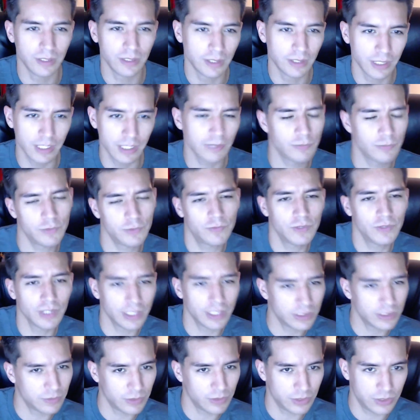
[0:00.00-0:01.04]
Like if you feel like
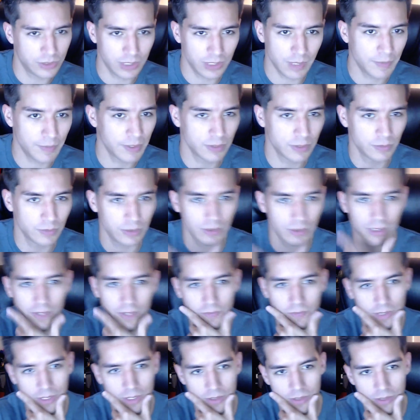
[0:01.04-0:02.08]
doing your ChuDat pose with your left
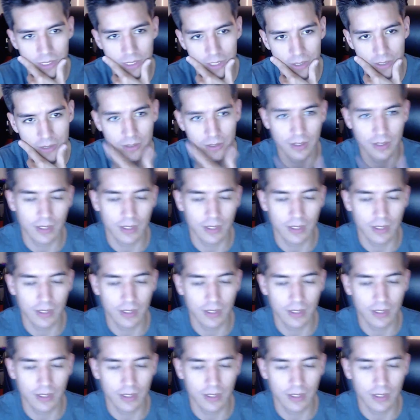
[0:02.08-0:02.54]
hand, you can,